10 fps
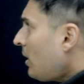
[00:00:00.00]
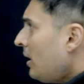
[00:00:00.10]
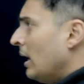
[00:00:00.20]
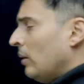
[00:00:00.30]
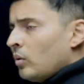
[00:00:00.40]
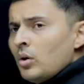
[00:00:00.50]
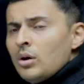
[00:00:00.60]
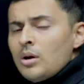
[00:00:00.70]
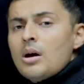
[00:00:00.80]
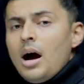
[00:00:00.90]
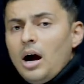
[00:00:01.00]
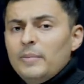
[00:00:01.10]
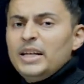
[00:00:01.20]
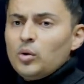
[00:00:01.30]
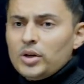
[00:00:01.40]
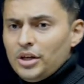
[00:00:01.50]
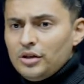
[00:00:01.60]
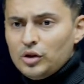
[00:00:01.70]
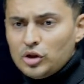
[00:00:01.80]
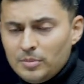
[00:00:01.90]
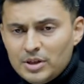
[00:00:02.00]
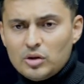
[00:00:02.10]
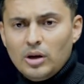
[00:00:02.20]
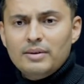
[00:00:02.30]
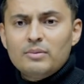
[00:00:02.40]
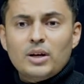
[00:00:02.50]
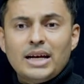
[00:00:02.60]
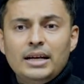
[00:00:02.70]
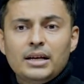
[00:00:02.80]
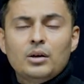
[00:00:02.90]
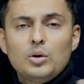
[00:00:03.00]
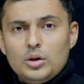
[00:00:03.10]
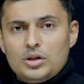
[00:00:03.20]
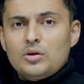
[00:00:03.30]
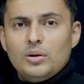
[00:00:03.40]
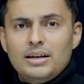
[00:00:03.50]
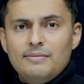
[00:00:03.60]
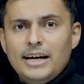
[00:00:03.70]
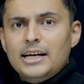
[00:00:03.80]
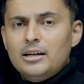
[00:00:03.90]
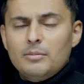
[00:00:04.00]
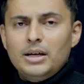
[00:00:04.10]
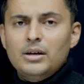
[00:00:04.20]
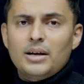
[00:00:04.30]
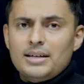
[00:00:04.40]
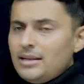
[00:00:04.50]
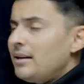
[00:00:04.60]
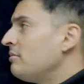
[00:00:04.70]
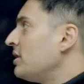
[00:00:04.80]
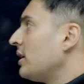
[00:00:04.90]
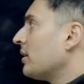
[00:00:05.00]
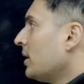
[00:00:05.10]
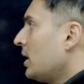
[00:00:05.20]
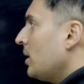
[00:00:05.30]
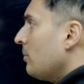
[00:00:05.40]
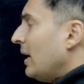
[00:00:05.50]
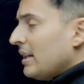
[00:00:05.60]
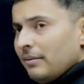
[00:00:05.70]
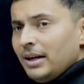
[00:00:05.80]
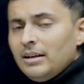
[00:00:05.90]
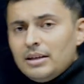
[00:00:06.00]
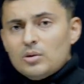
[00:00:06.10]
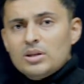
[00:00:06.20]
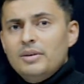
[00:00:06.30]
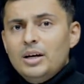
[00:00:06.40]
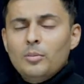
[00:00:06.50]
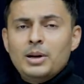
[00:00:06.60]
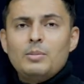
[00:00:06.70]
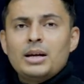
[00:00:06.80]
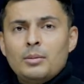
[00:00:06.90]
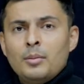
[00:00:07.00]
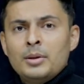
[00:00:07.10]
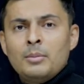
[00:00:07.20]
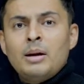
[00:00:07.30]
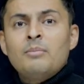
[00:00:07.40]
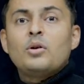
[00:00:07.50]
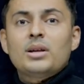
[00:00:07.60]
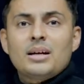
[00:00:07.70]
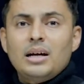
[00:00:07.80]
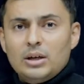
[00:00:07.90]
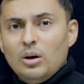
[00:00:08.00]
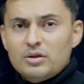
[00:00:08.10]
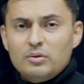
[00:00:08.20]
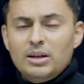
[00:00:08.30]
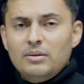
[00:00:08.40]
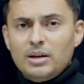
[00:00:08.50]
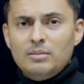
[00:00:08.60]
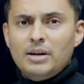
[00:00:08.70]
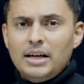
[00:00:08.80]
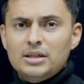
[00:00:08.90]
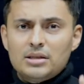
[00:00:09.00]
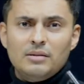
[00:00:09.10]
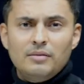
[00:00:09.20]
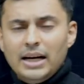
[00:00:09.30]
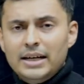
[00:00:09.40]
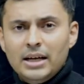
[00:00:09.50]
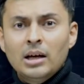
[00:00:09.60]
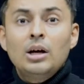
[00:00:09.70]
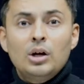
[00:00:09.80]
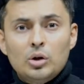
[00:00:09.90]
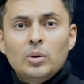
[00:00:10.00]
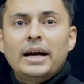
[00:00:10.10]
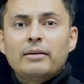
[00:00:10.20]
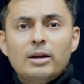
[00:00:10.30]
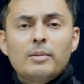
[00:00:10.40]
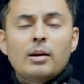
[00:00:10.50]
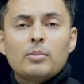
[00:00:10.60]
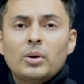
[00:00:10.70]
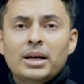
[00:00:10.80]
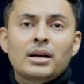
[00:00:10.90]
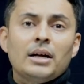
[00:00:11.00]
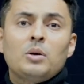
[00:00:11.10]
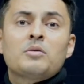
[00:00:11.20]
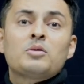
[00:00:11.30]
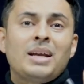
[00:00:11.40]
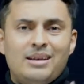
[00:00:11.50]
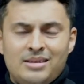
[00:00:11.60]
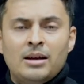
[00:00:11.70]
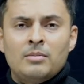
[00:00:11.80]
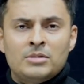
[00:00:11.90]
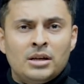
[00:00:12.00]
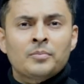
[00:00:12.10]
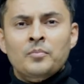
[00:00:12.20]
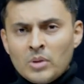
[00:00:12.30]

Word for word: Now, how many questions you should be solving for getting a good score in VIT EEE or SRMJ? By the way, there was a video made by Navamita ma'am for the cutoffs for different branches in VIT. Tonight, we'll be uploading cutoffs for SRMJ.